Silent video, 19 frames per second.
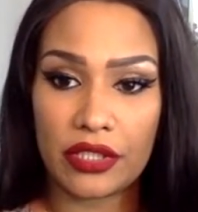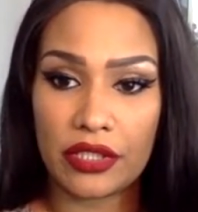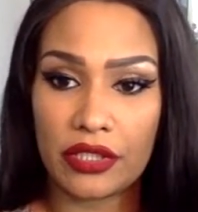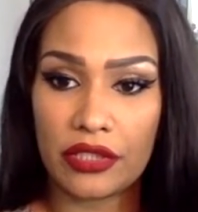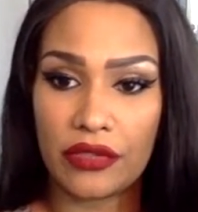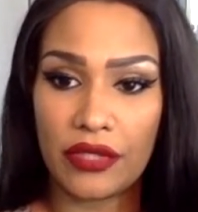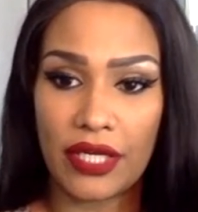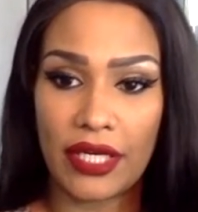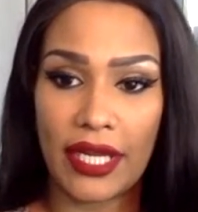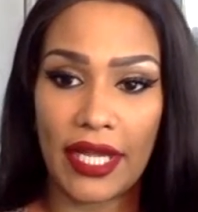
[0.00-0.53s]
You
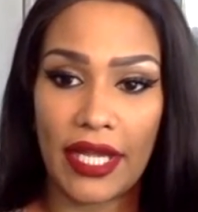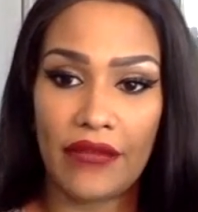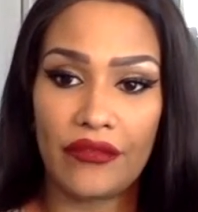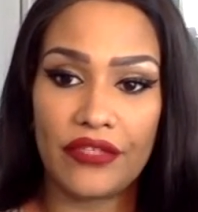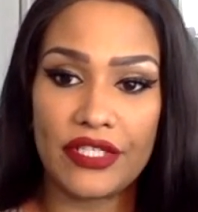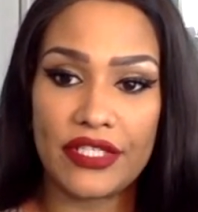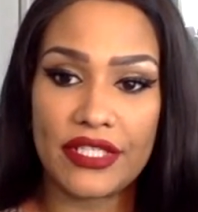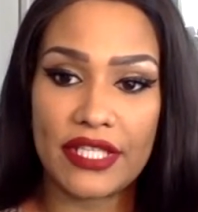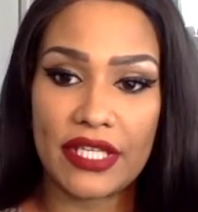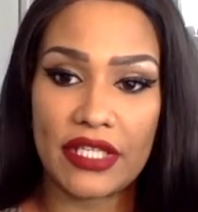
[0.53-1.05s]
got to have
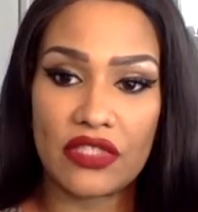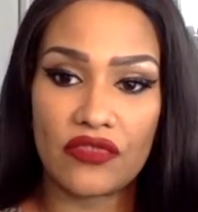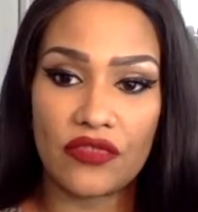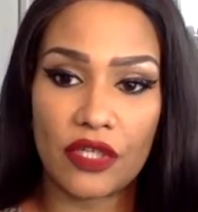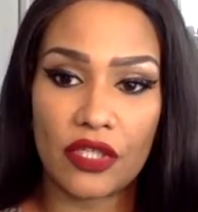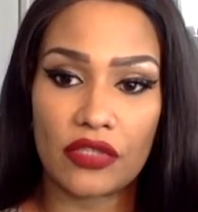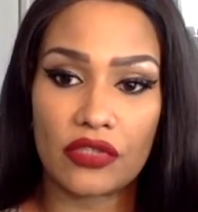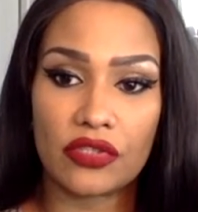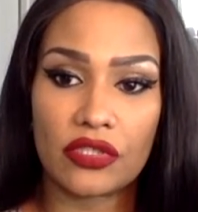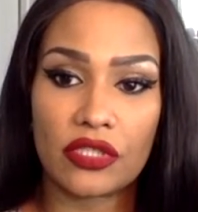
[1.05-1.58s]
these things
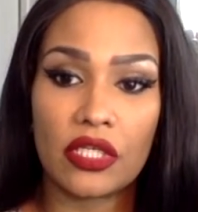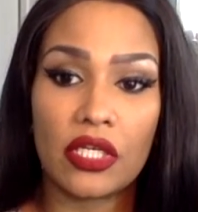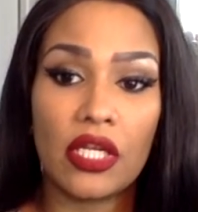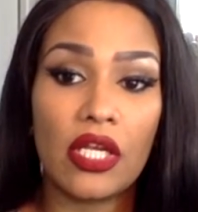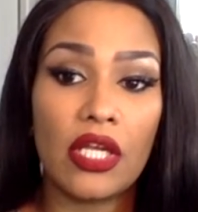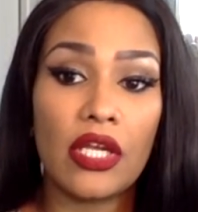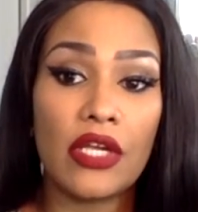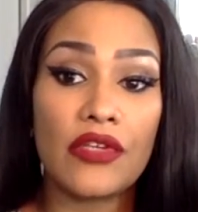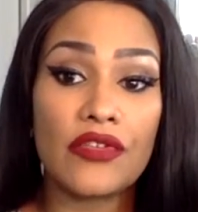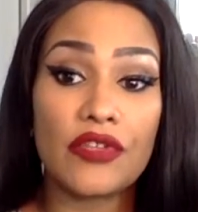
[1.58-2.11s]
first.
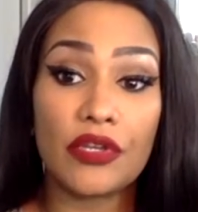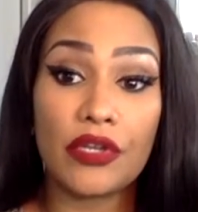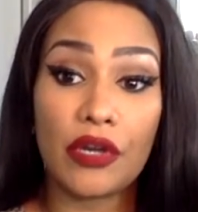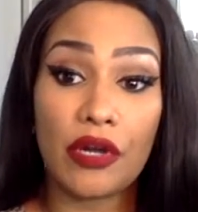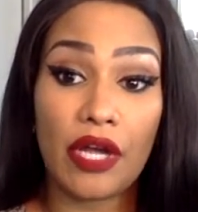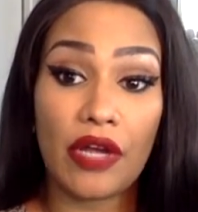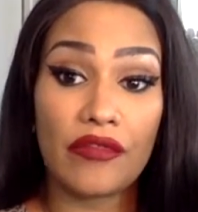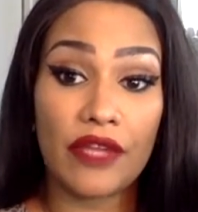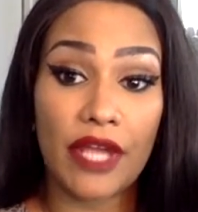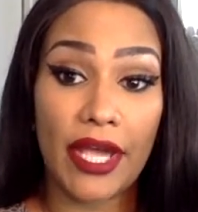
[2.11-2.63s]
So you don't
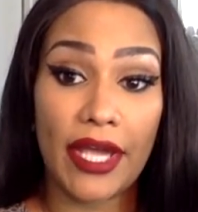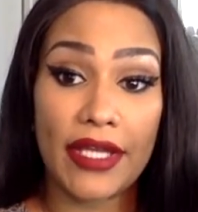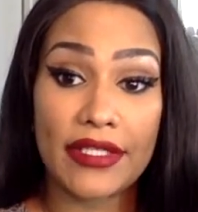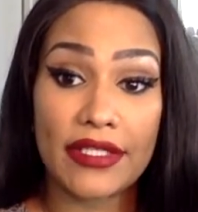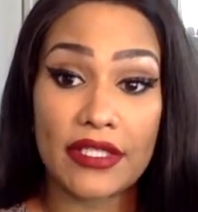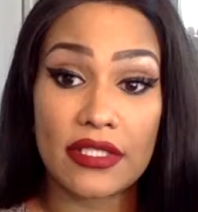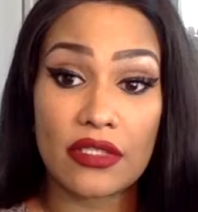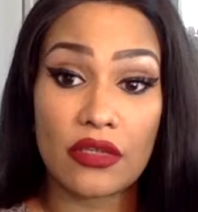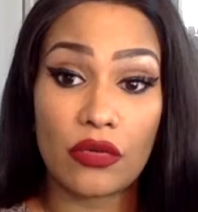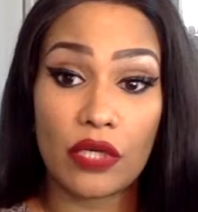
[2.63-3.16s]
have to ask
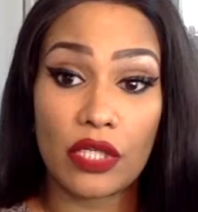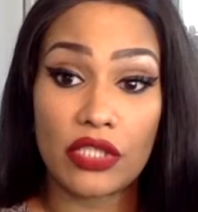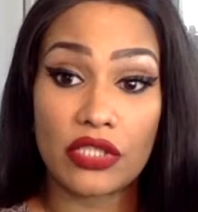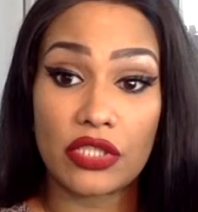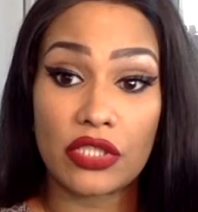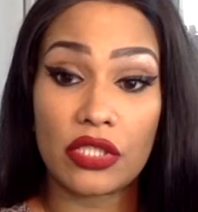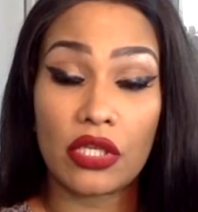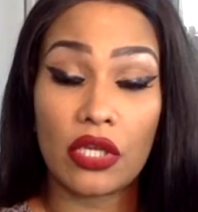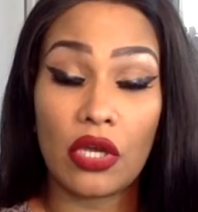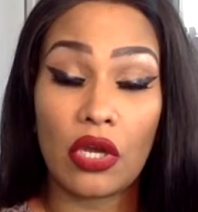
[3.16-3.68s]
this
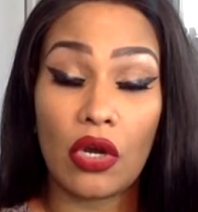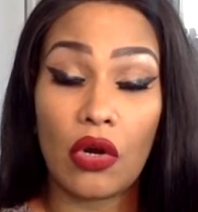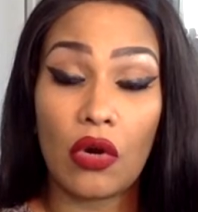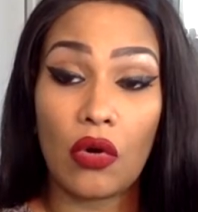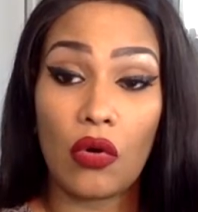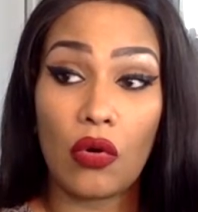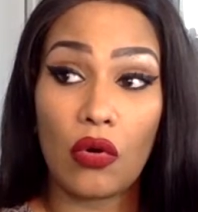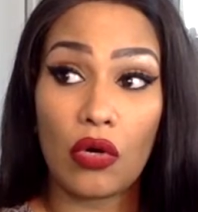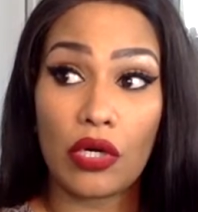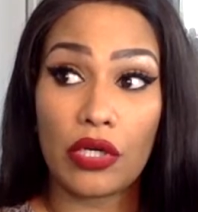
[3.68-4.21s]
question,
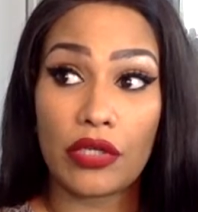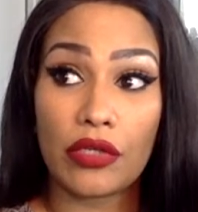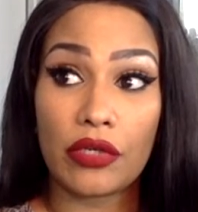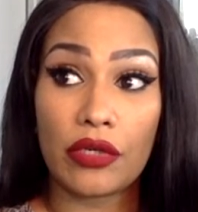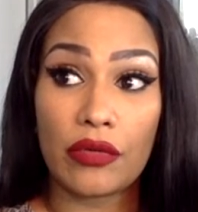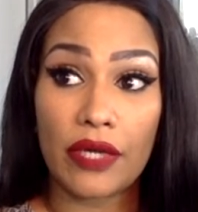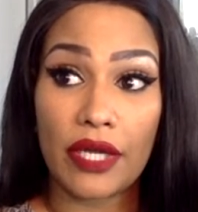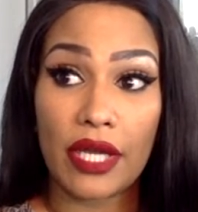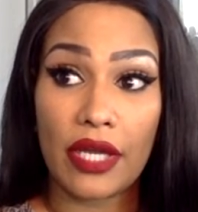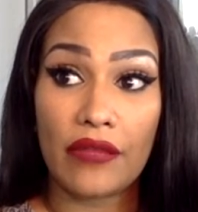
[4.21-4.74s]
or you
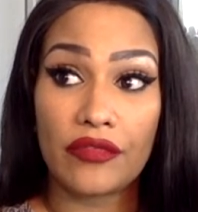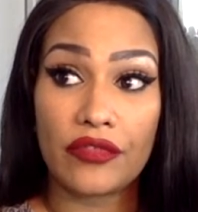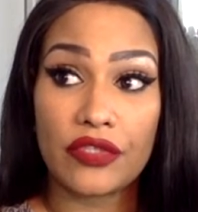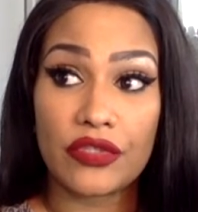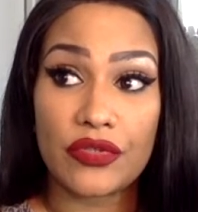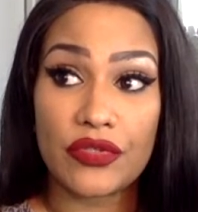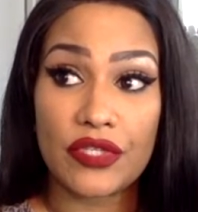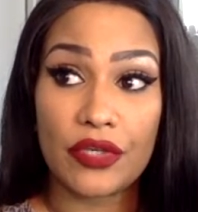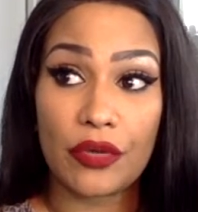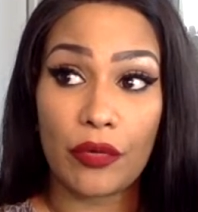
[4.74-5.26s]
don't have to
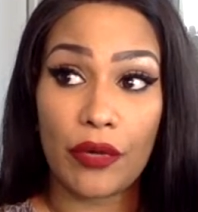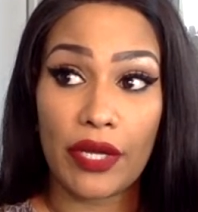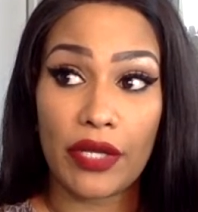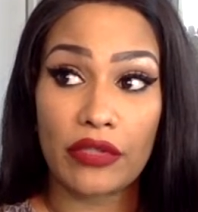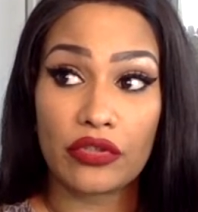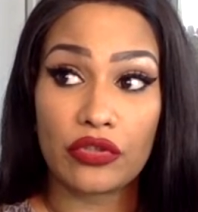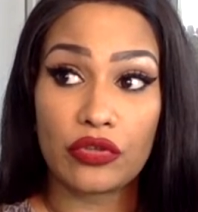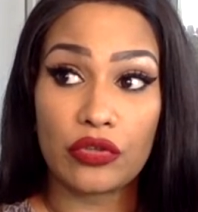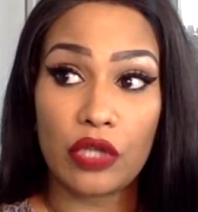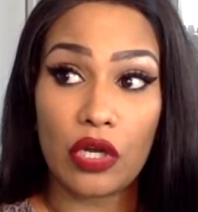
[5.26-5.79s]
sit around
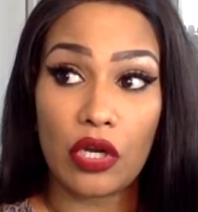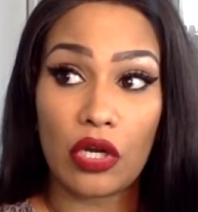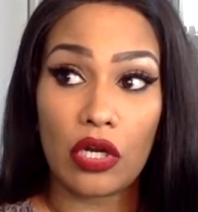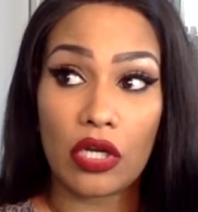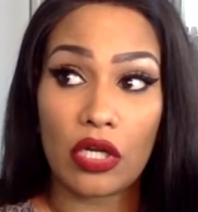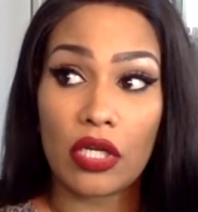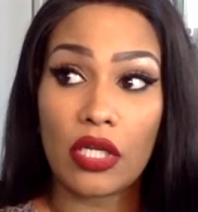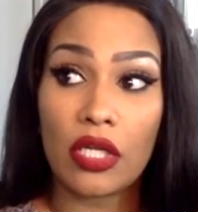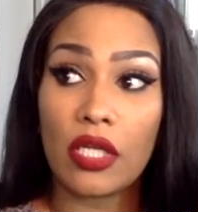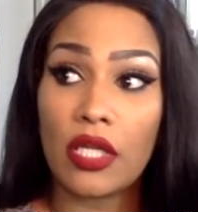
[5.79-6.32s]
too long
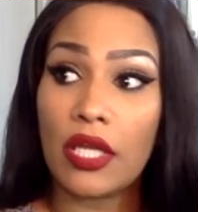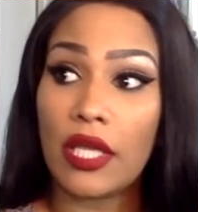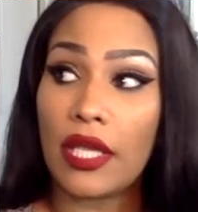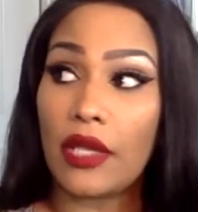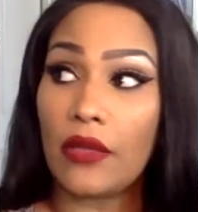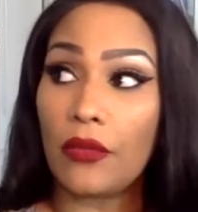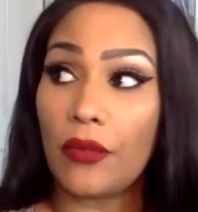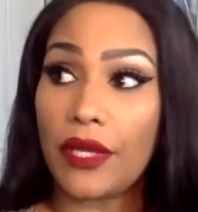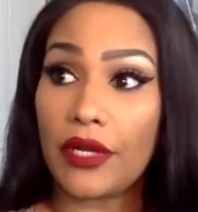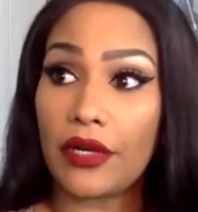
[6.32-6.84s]

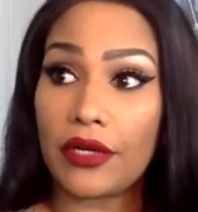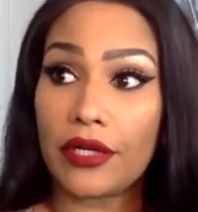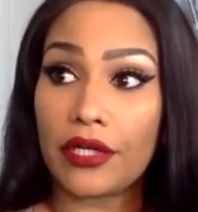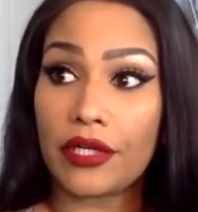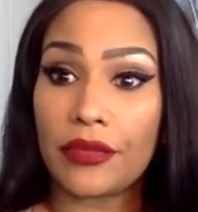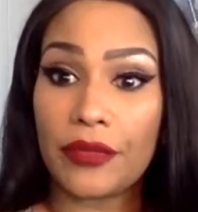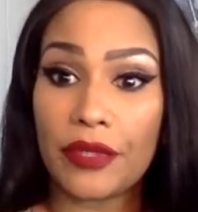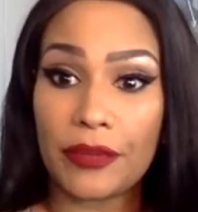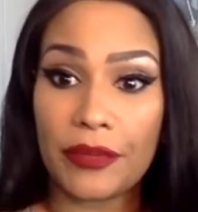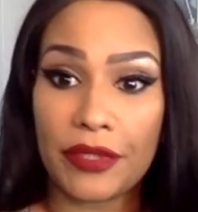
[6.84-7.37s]
and wait on a
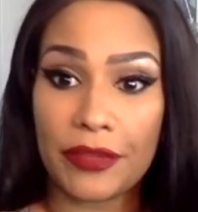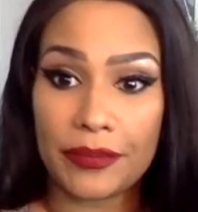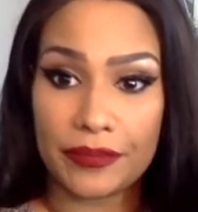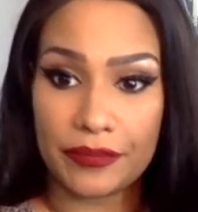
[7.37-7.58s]
commitment.